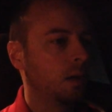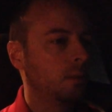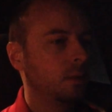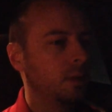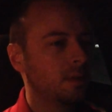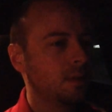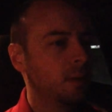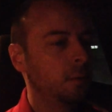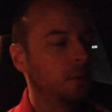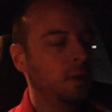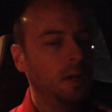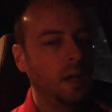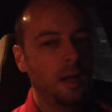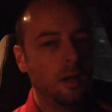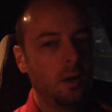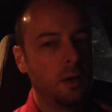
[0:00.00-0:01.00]
because I
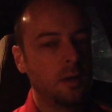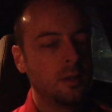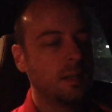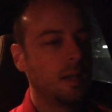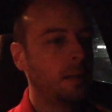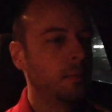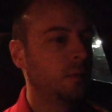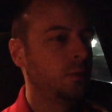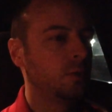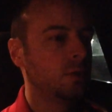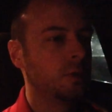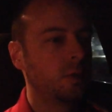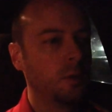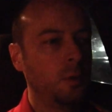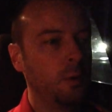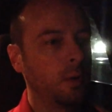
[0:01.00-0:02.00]
really had a hard time
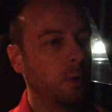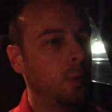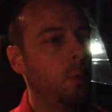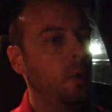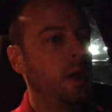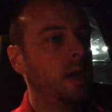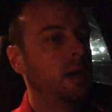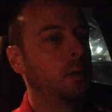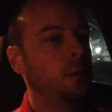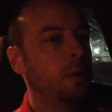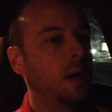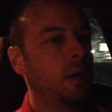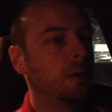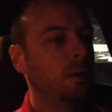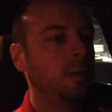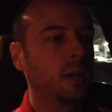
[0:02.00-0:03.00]
just throwing away a
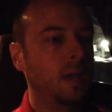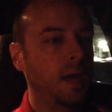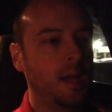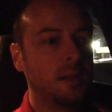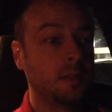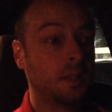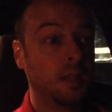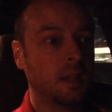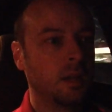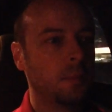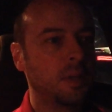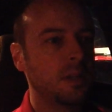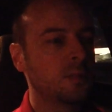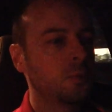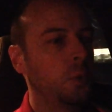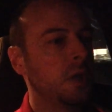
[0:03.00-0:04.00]
router that has a
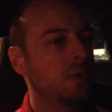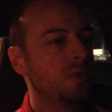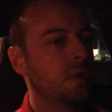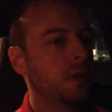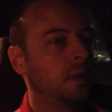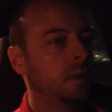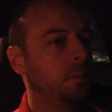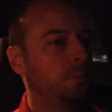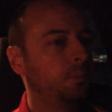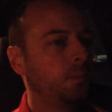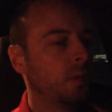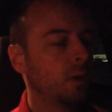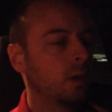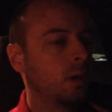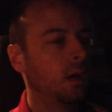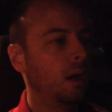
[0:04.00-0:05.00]
gigabit switch in it.
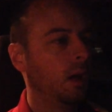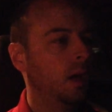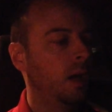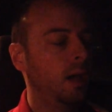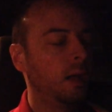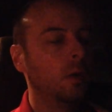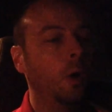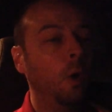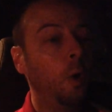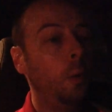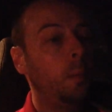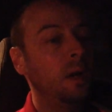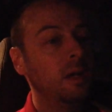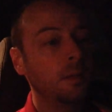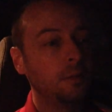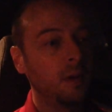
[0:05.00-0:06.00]
And all
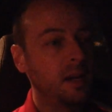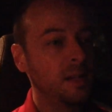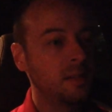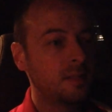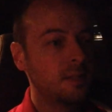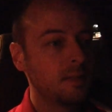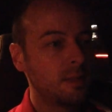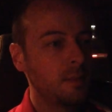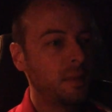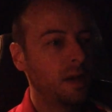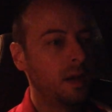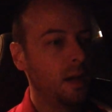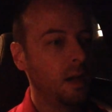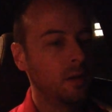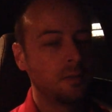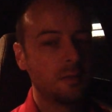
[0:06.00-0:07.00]
my devices in my
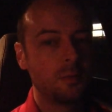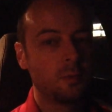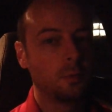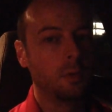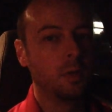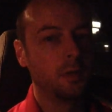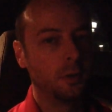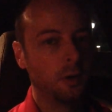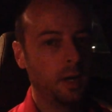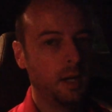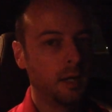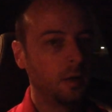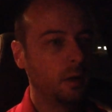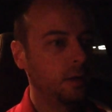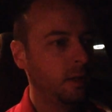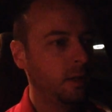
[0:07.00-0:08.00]
house run great on